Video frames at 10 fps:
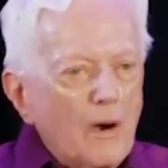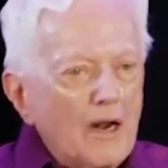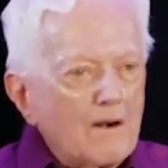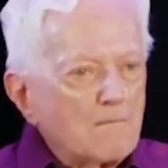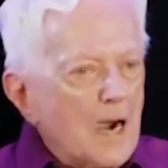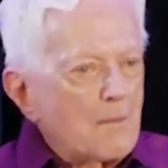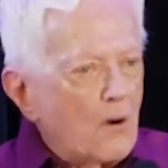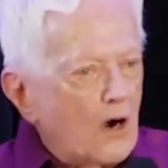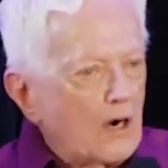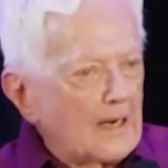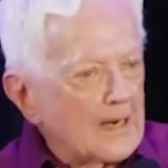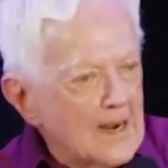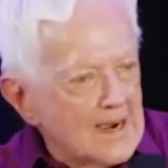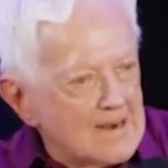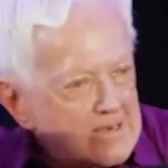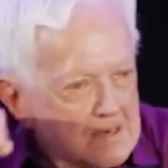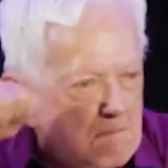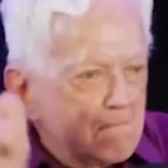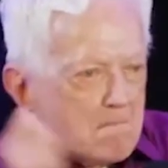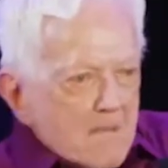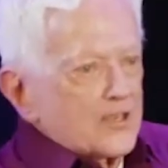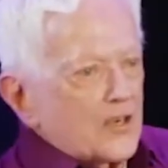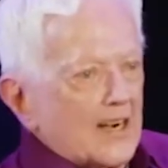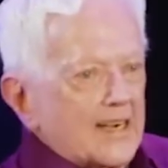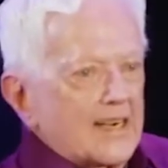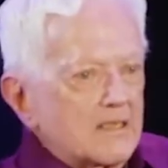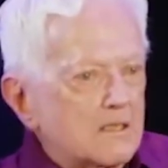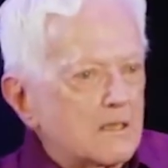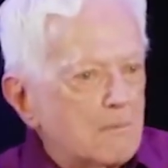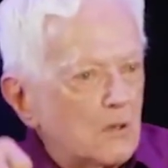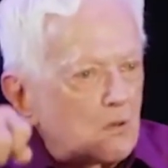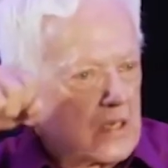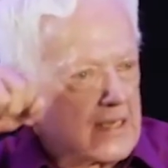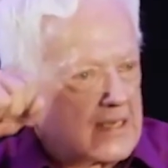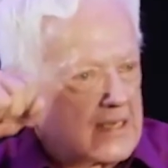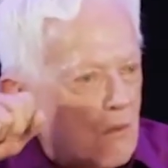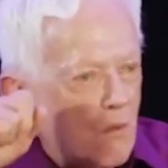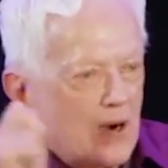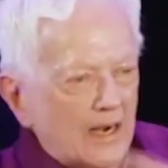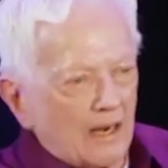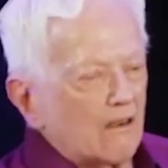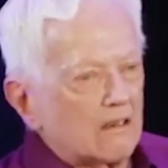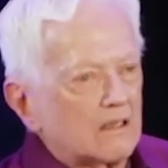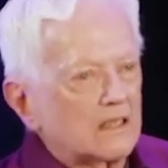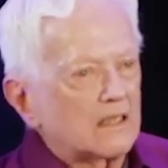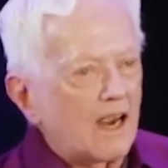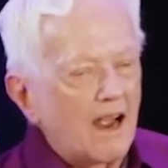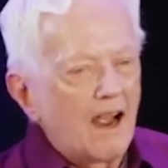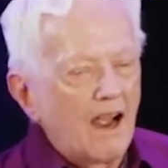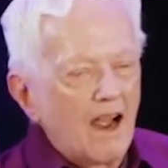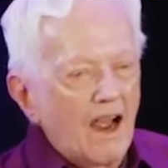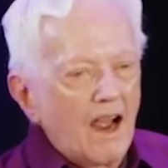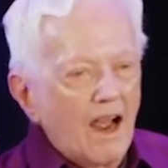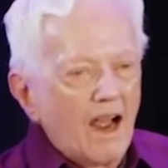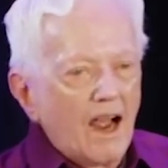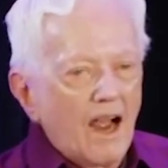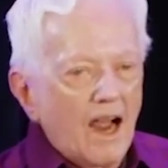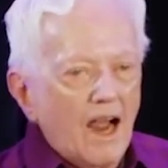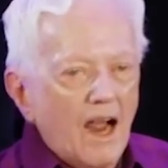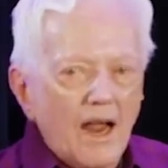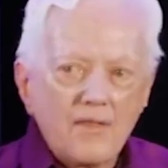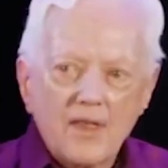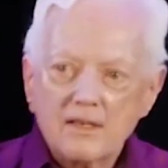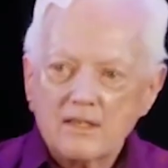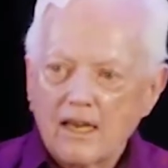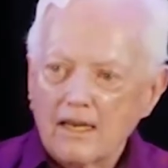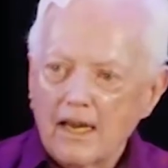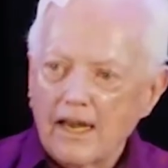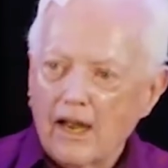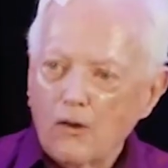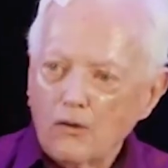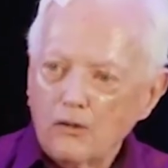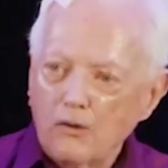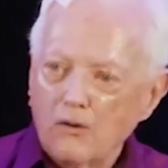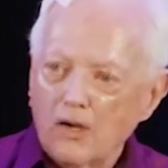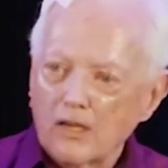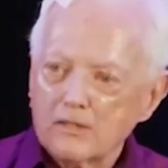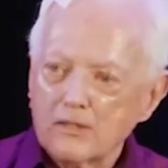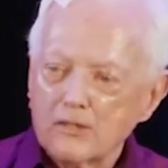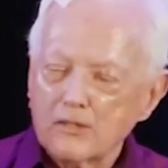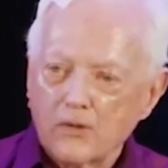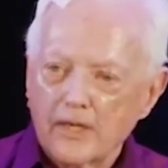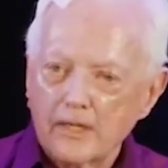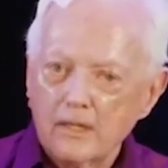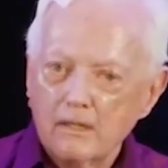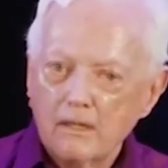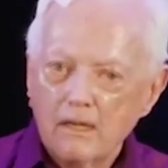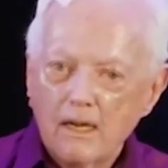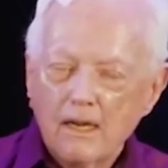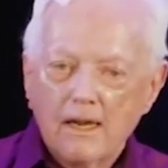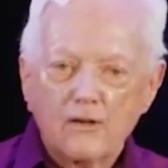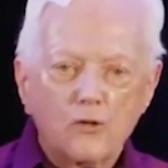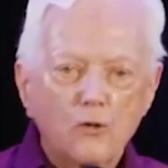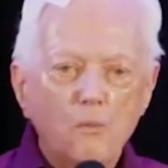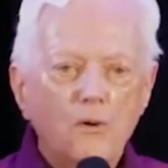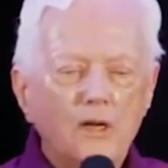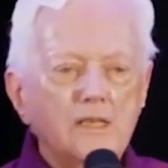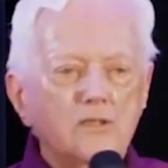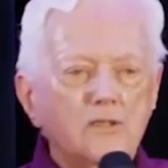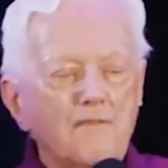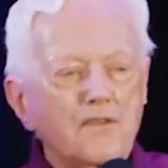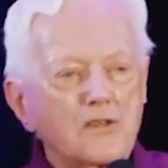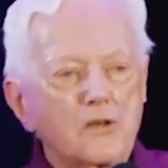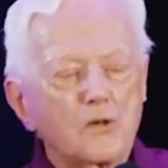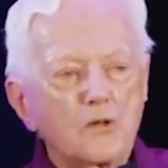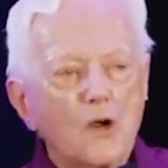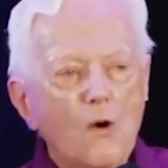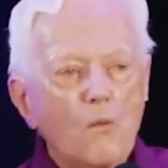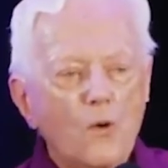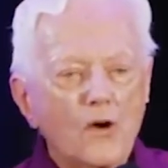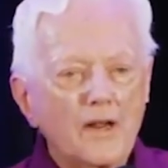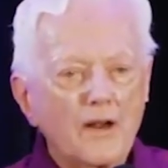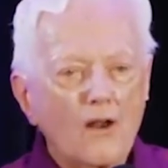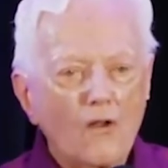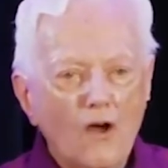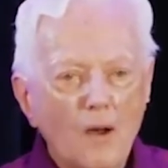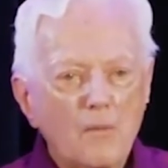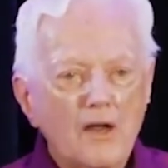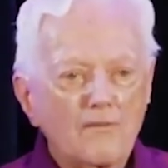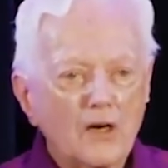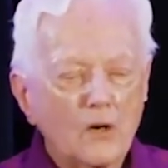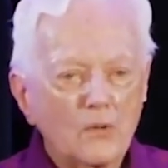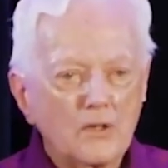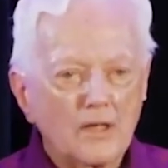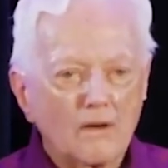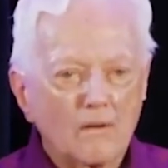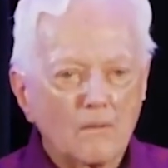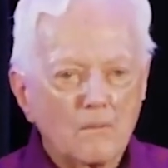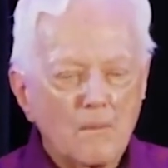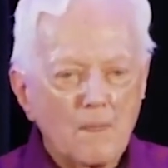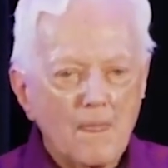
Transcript: bulb out of my pocket and smash it against the building as I went along. And then suddenly I looked across the street, and 2 police officers were in a lobby of a hotel.